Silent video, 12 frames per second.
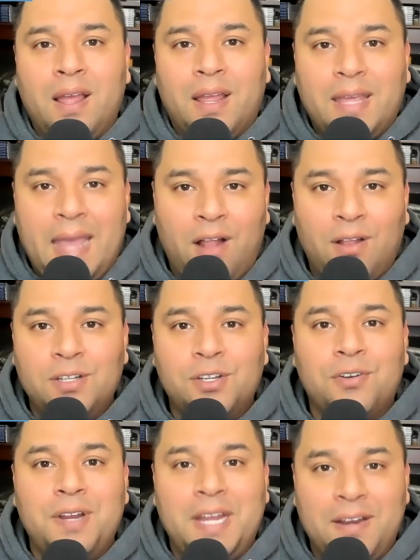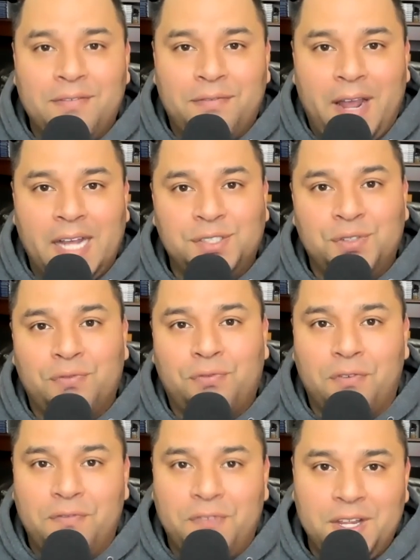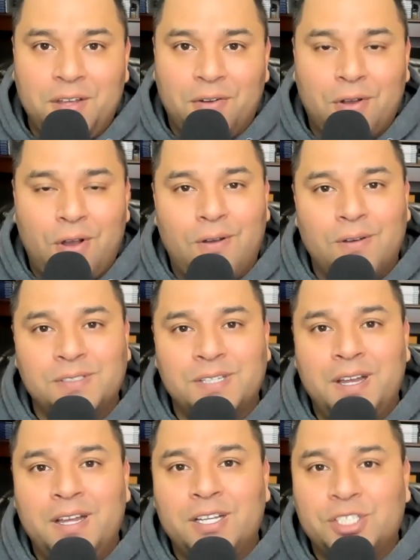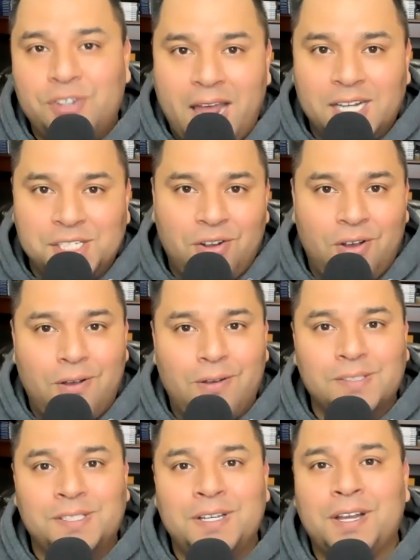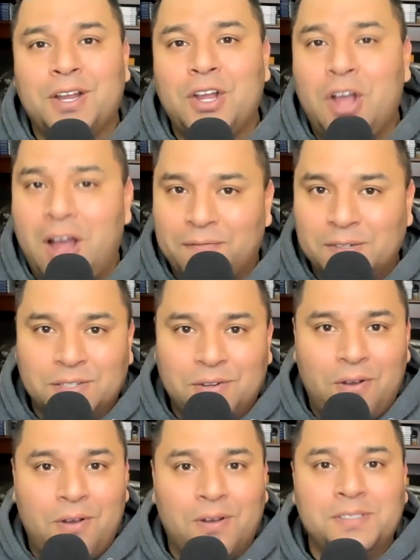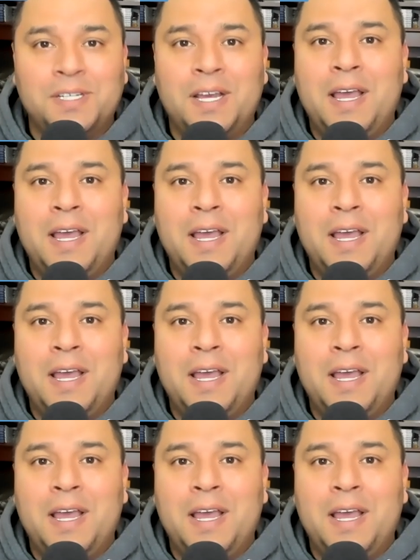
calendar invites for video calls, strategy calls, conference calls.